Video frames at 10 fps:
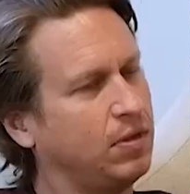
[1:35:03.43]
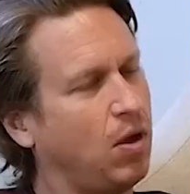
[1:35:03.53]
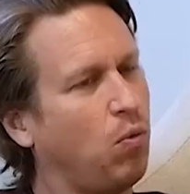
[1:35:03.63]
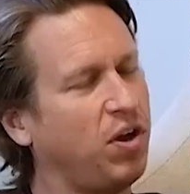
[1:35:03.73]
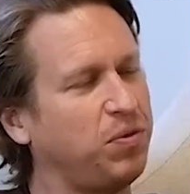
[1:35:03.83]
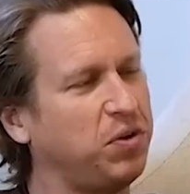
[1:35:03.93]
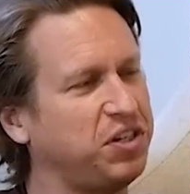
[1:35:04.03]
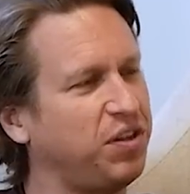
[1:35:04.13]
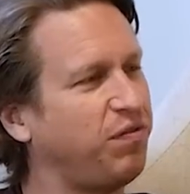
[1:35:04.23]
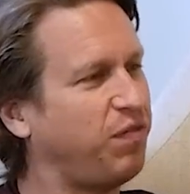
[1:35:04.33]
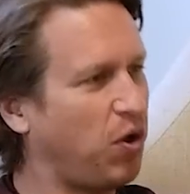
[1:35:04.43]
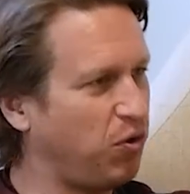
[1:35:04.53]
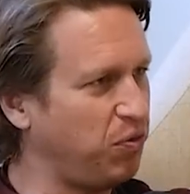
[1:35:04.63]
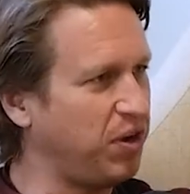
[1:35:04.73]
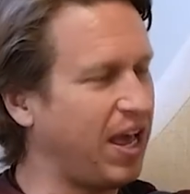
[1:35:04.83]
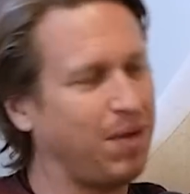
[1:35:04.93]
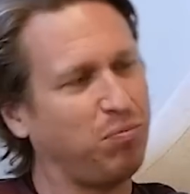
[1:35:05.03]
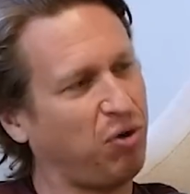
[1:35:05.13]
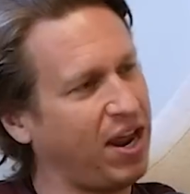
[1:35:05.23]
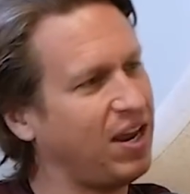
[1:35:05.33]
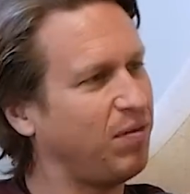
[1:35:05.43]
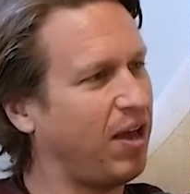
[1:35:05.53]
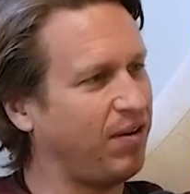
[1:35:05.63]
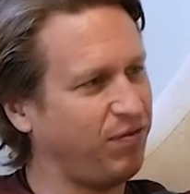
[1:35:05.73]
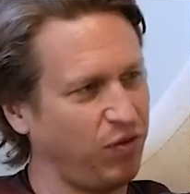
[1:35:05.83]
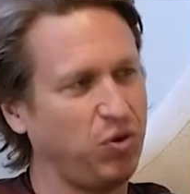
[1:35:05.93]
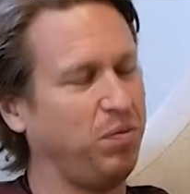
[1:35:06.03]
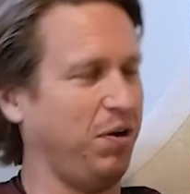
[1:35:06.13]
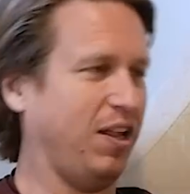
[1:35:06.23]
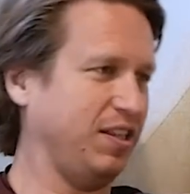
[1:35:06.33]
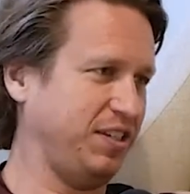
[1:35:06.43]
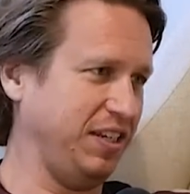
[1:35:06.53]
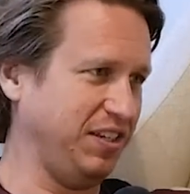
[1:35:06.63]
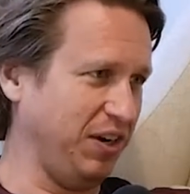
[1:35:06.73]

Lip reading: What is the phone and break and food policies